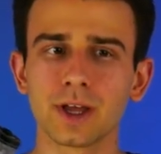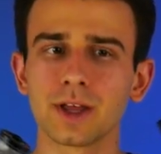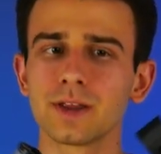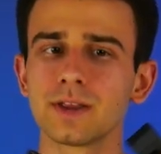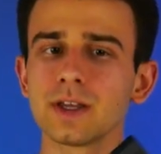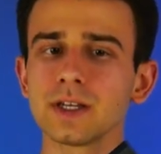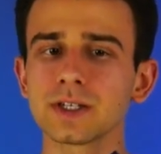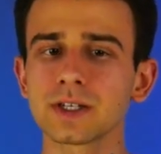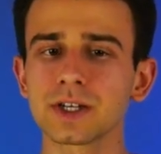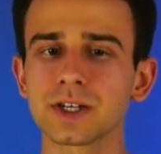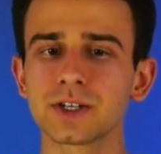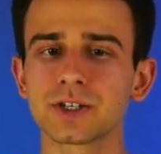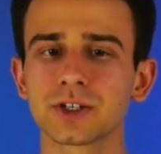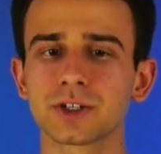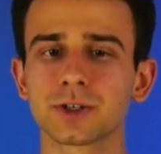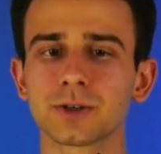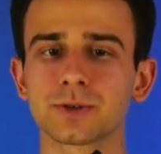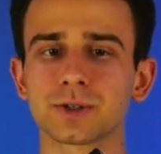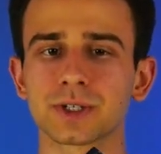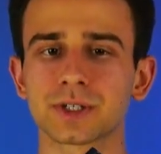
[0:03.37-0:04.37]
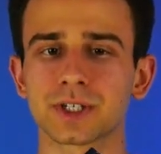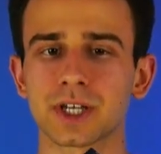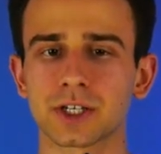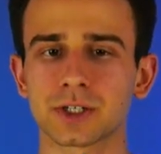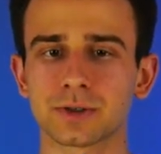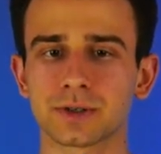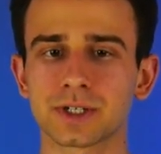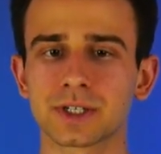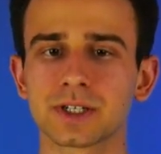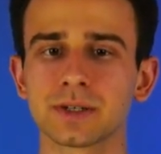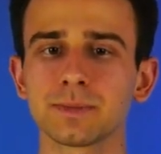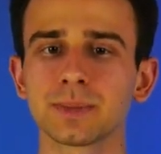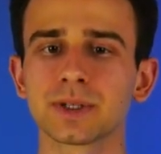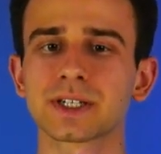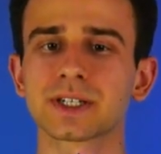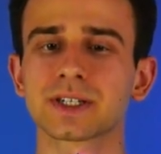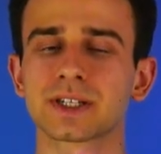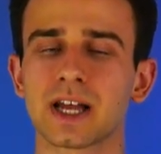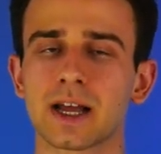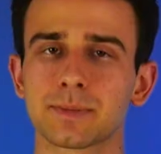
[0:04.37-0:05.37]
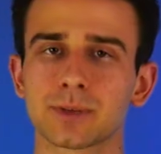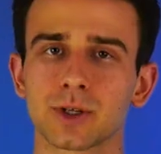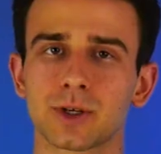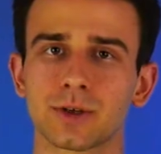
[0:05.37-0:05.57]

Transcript: This easy-to-use accessory simply snaps